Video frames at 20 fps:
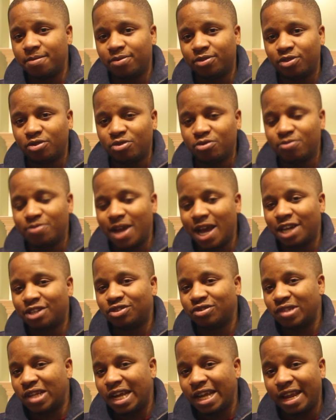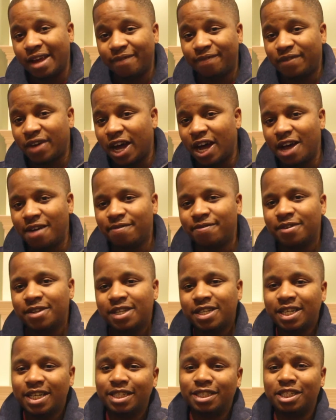through natural light at
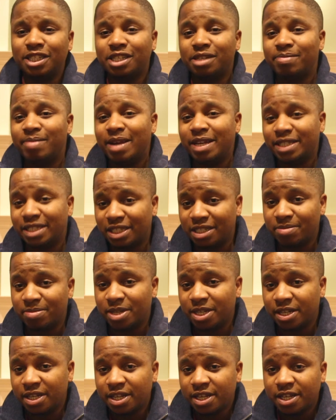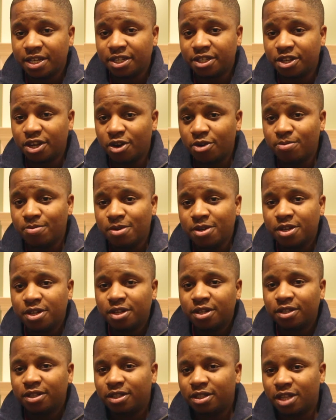5 is just amazing to me.
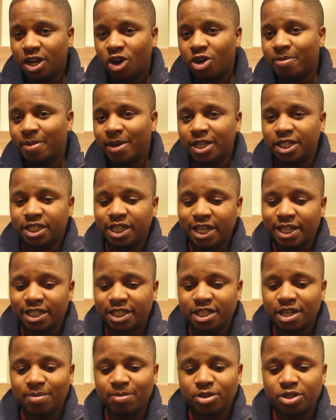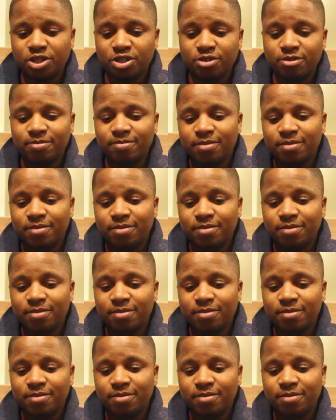So automated shades is number 2.